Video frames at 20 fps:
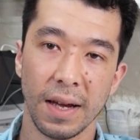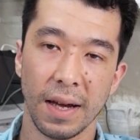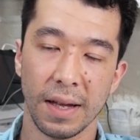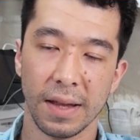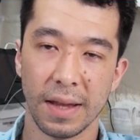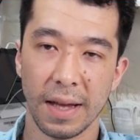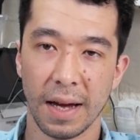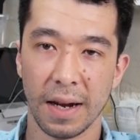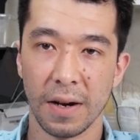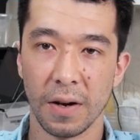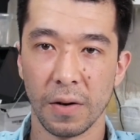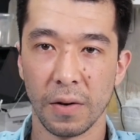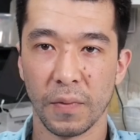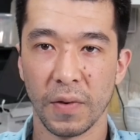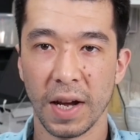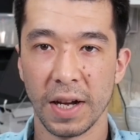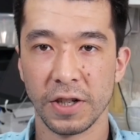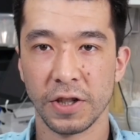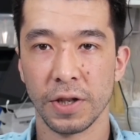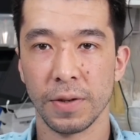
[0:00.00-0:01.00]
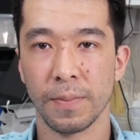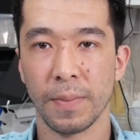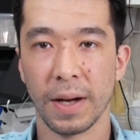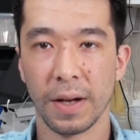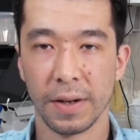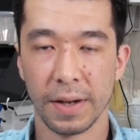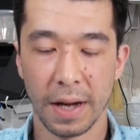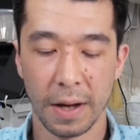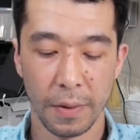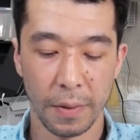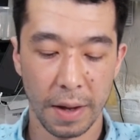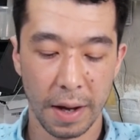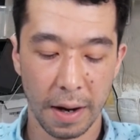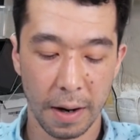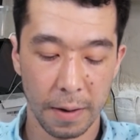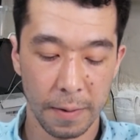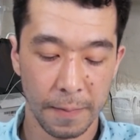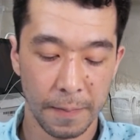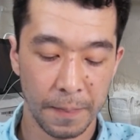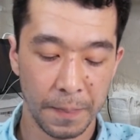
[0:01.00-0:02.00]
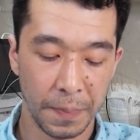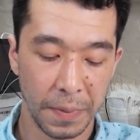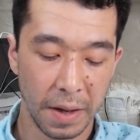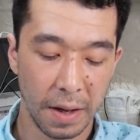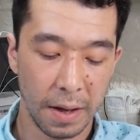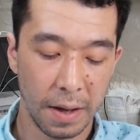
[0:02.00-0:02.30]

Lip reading: hit that notification bell down there.